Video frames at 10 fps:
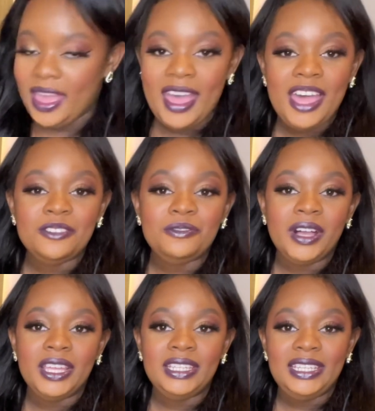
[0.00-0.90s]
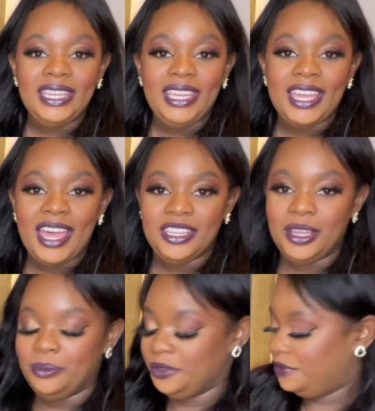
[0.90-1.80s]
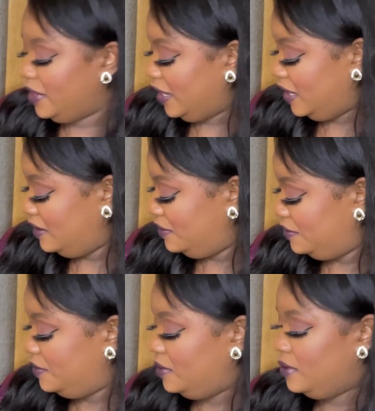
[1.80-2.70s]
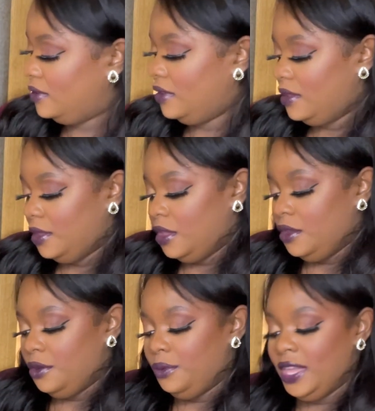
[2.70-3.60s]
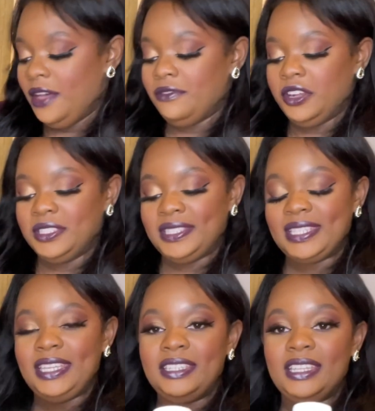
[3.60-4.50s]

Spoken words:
And finally, at number 5, we have our skin